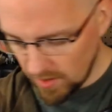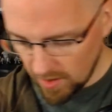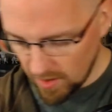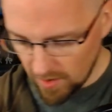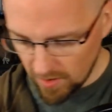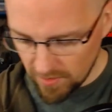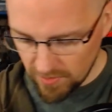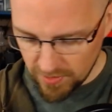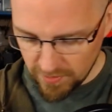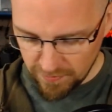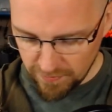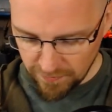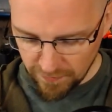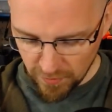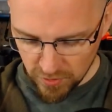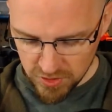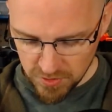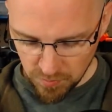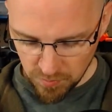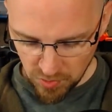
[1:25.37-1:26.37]
The
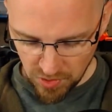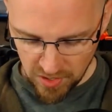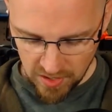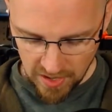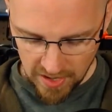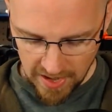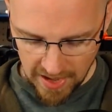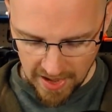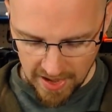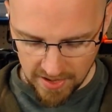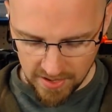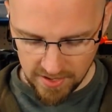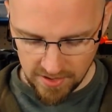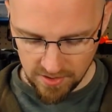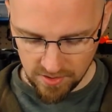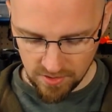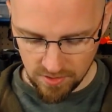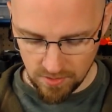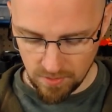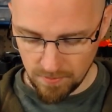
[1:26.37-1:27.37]
first print I had
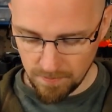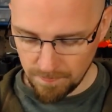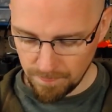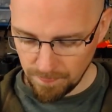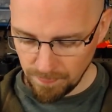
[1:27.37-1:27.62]
here,